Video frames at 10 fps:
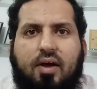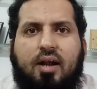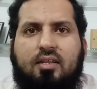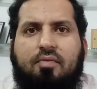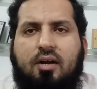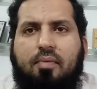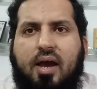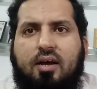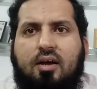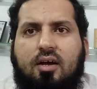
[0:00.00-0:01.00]
and they went
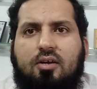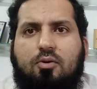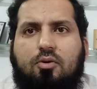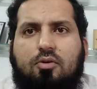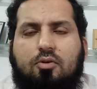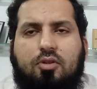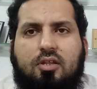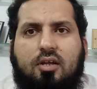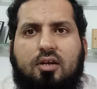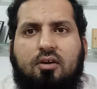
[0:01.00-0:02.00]
back to
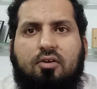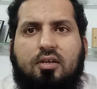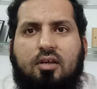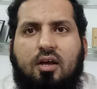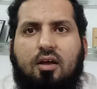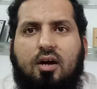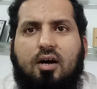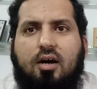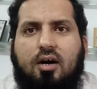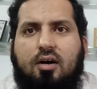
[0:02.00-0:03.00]
their countries
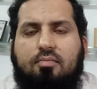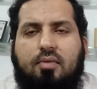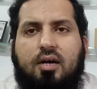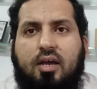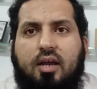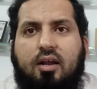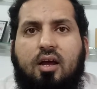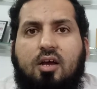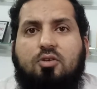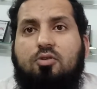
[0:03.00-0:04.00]
again.
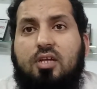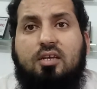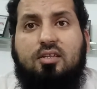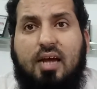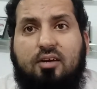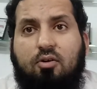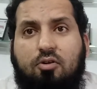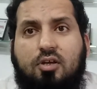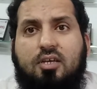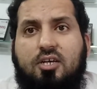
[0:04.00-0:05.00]
So that
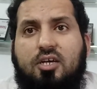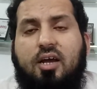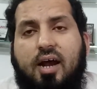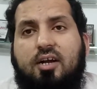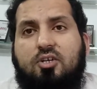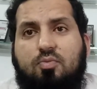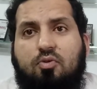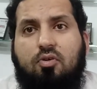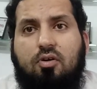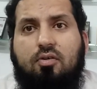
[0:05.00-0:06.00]
colonization had its
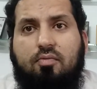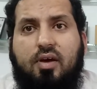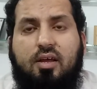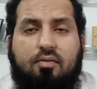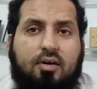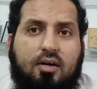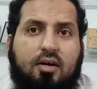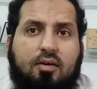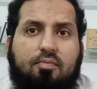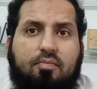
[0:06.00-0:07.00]
more,
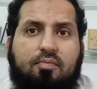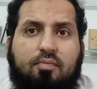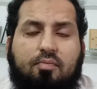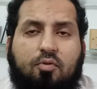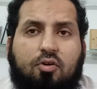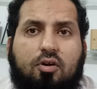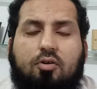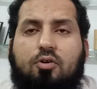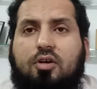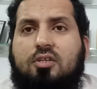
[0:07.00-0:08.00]

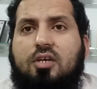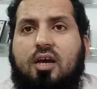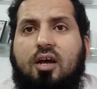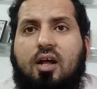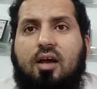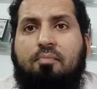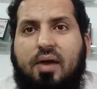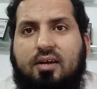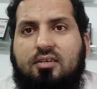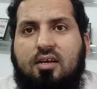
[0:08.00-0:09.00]
or you can say,
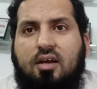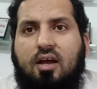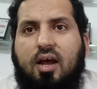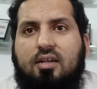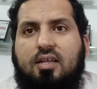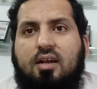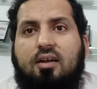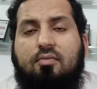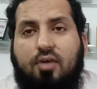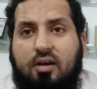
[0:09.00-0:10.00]
impacts. And
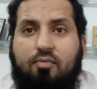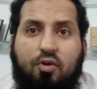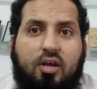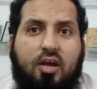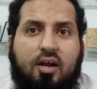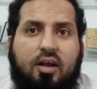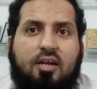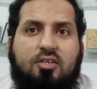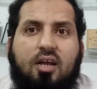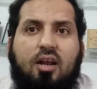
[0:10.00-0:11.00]
then when we are
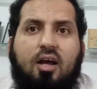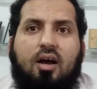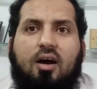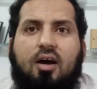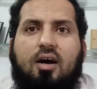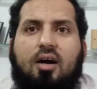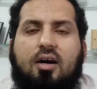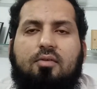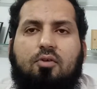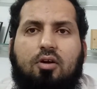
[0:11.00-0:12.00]
here still
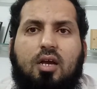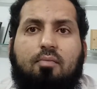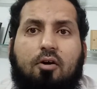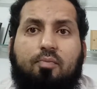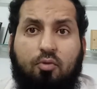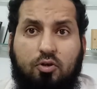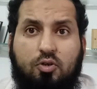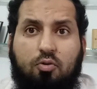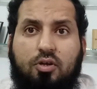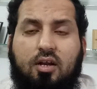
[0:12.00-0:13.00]
talking about
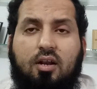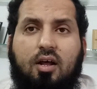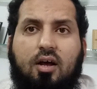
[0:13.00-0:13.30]
post-colonial